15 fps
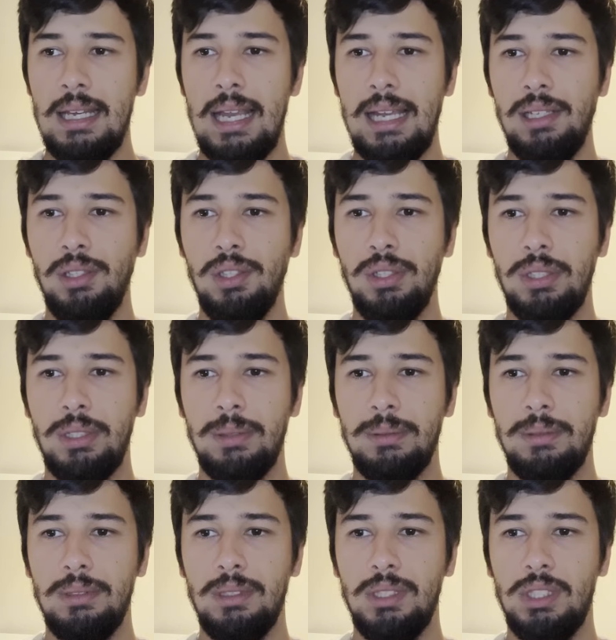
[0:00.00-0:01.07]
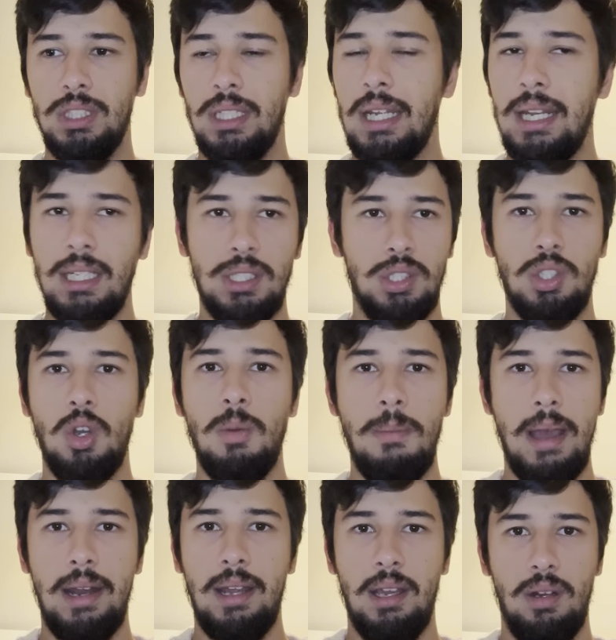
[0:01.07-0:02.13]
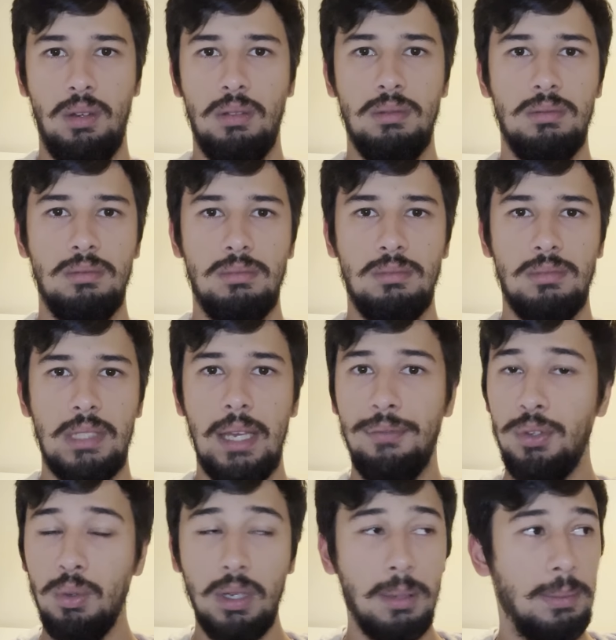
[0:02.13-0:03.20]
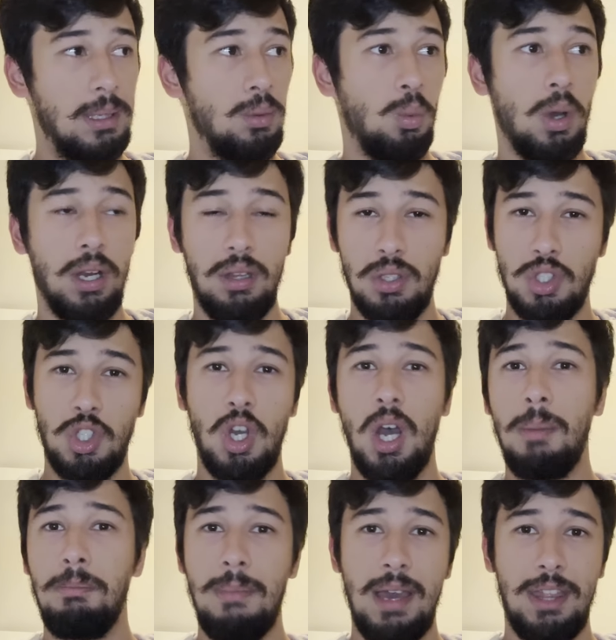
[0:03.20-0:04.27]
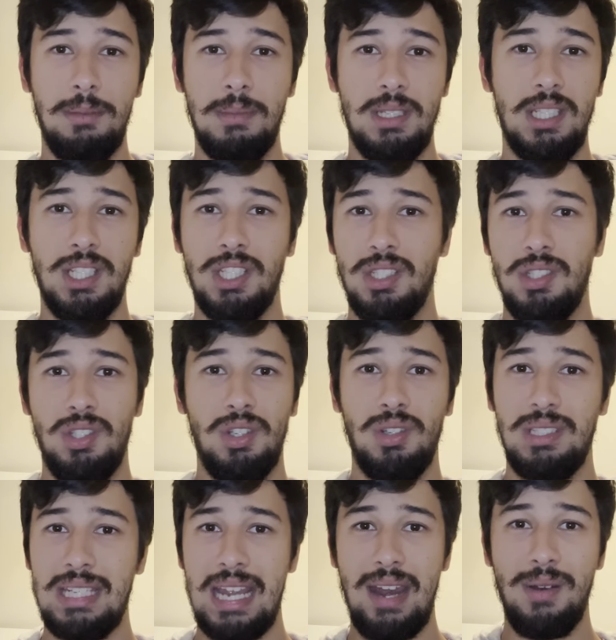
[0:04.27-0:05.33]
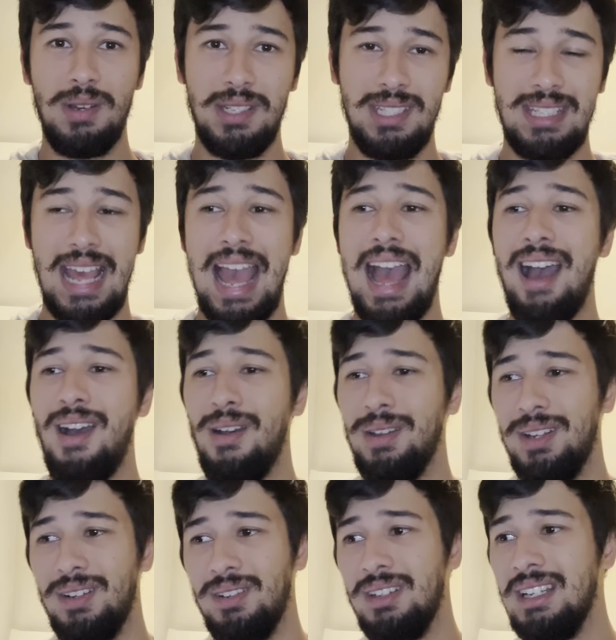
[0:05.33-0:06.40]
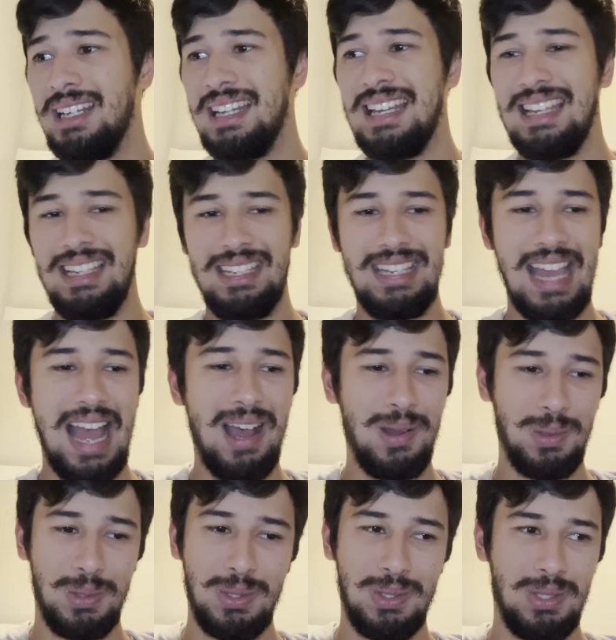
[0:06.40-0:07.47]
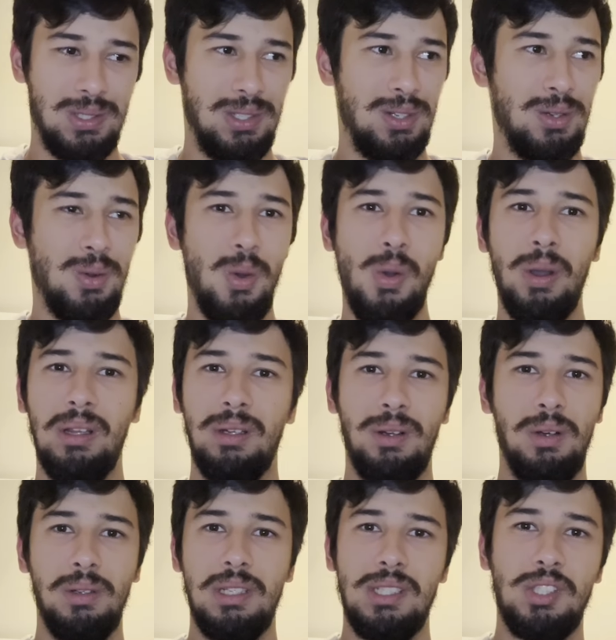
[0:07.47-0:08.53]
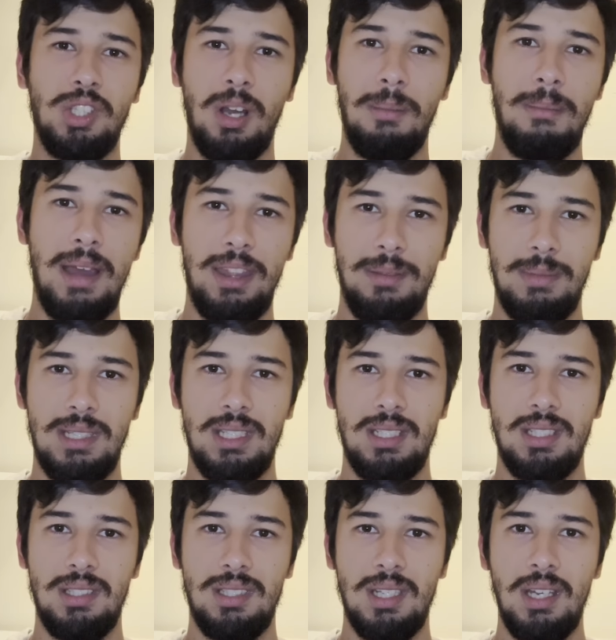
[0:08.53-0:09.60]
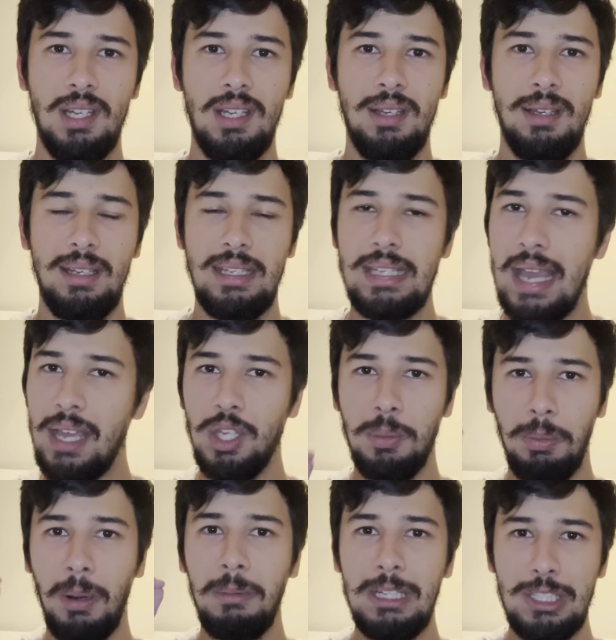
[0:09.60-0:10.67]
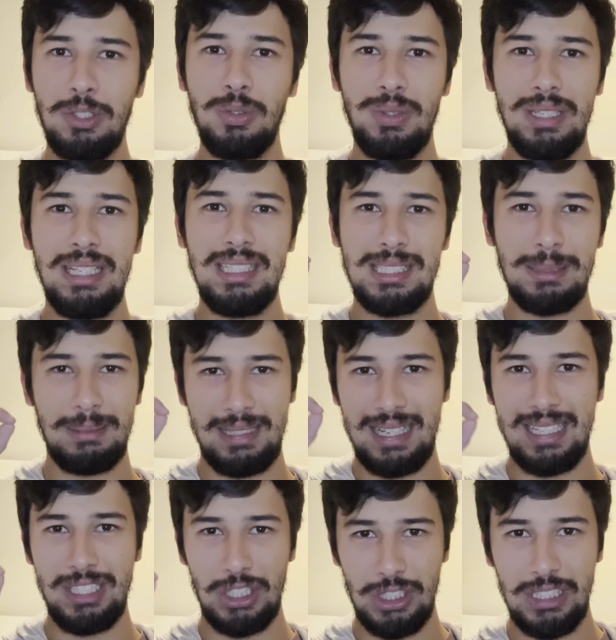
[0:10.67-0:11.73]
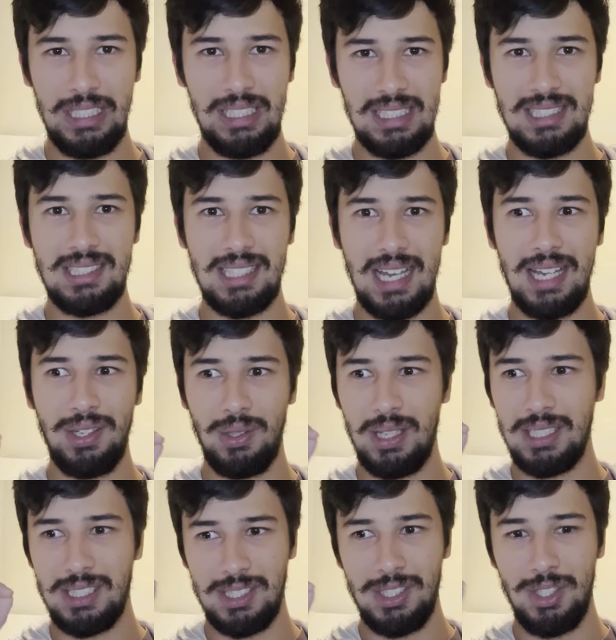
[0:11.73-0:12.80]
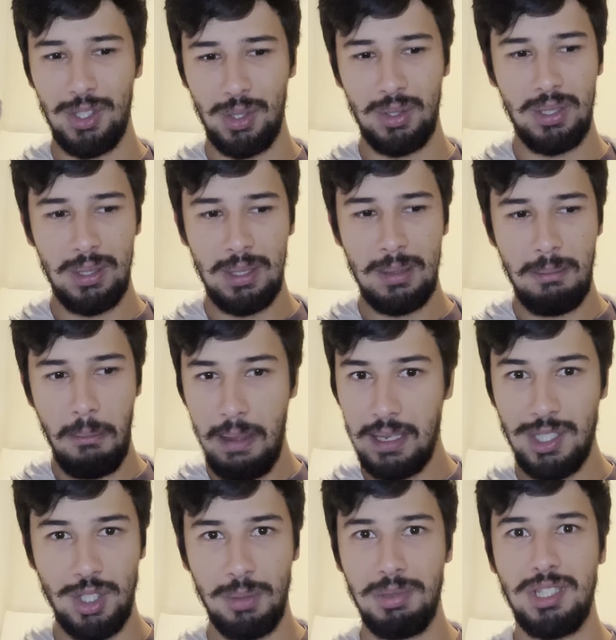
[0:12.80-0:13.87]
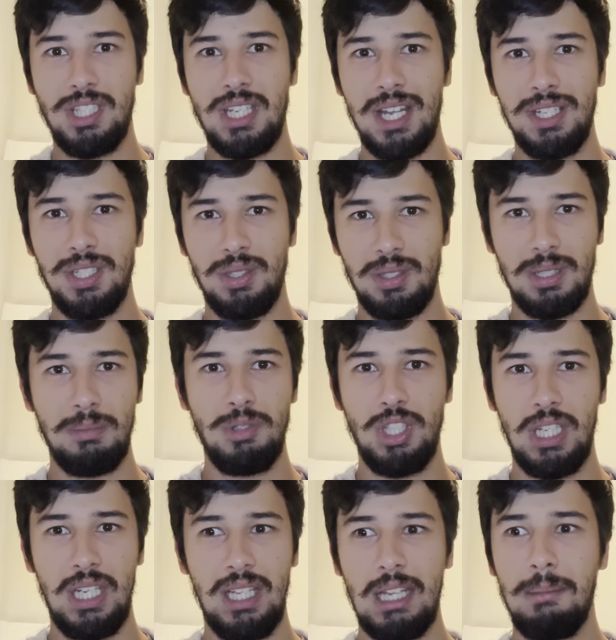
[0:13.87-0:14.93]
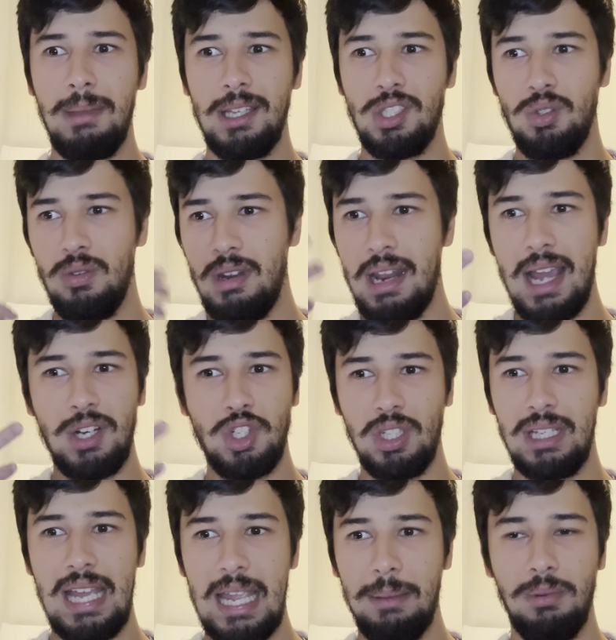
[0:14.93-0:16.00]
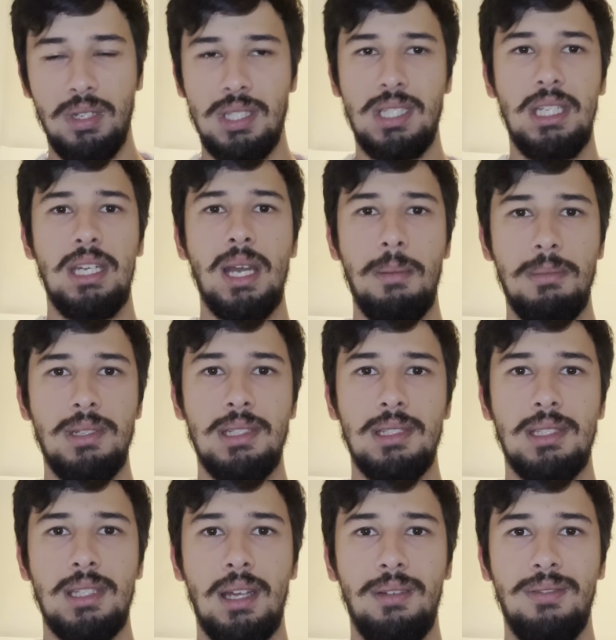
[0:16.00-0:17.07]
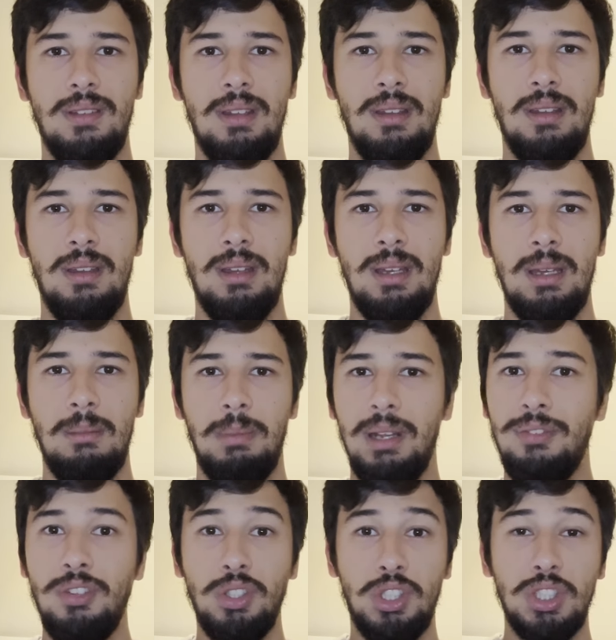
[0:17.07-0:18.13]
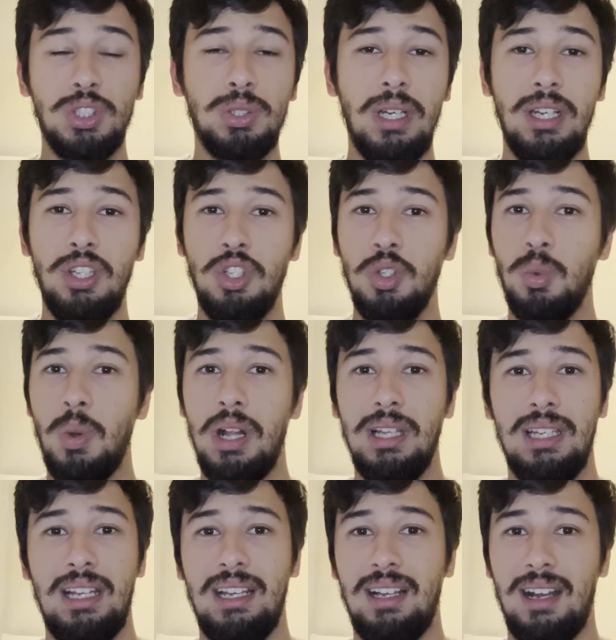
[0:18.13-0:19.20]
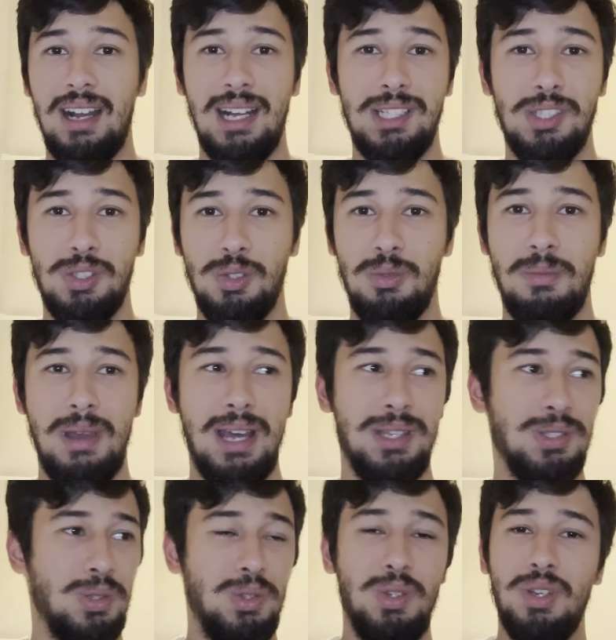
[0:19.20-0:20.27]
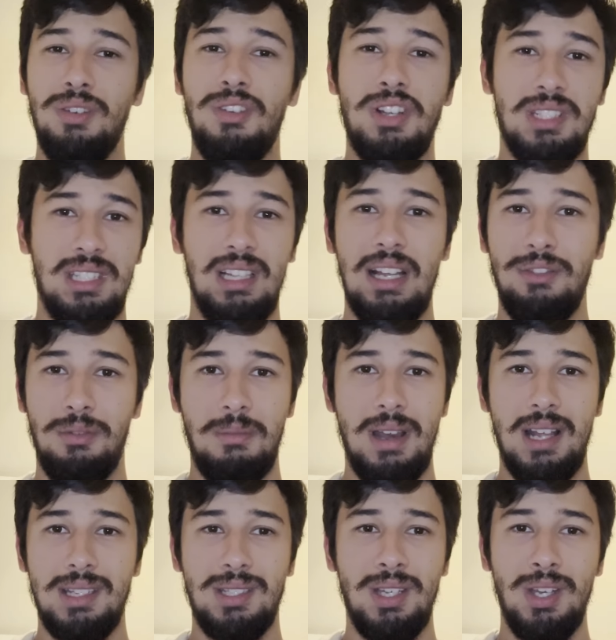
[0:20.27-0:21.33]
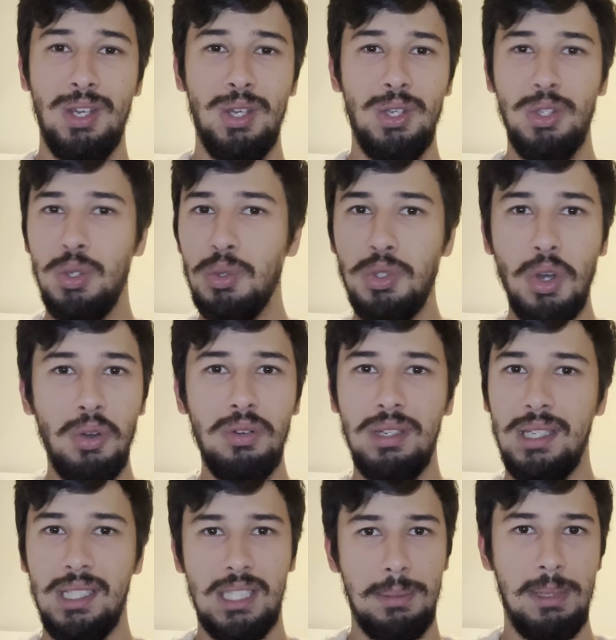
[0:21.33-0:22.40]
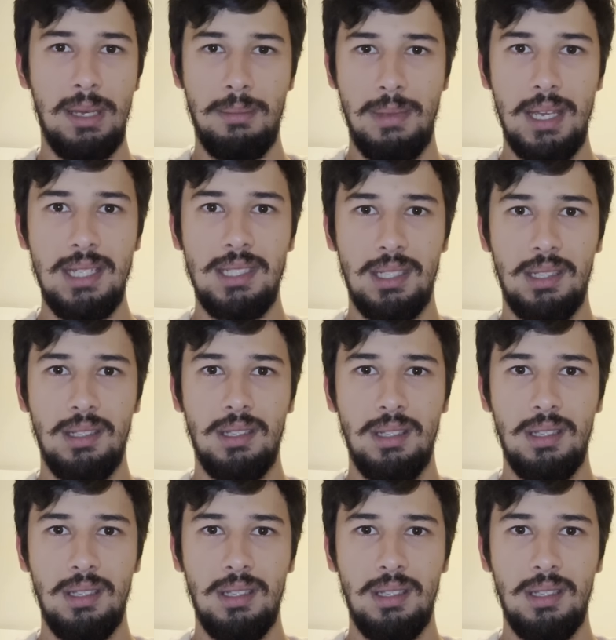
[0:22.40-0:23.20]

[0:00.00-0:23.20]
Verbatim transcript: And look, genetics don't matter at all. If you want to be one of the top mathematicians, you know, Terence Tao, you know, Gauss, you know, Euler, all these top mathematicians, yeah, you probably do need some kind of gene inside you that, you know, makes you obsessed or some gene that makes you naturally able to see numbers and stuff. But if you're just trying to do well in like high school maths or university level maths, you don't need to be amazing.